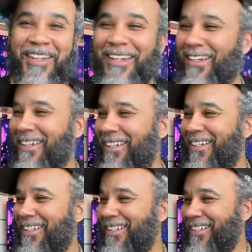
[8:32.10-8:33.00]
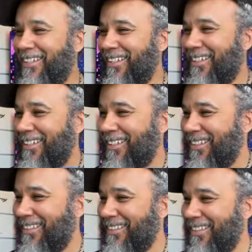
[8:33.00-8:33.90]

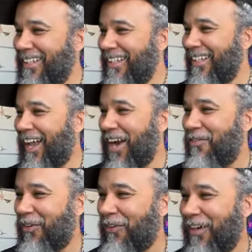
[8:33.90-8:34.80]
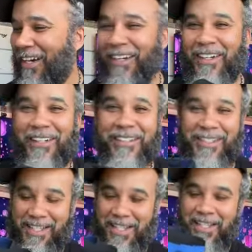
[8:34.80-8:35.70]
is. like, for real.
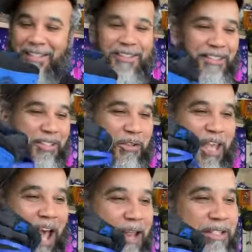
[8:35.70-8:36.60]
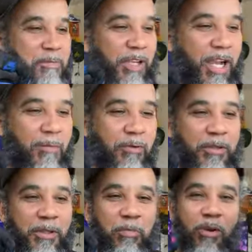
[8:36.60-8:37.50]
So, yeah, I just been coming
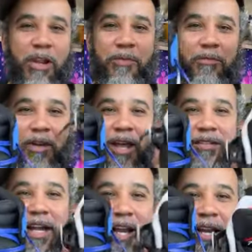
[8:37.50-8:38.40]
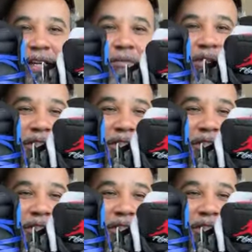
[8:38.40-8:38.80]
with the premium laces. I got to get me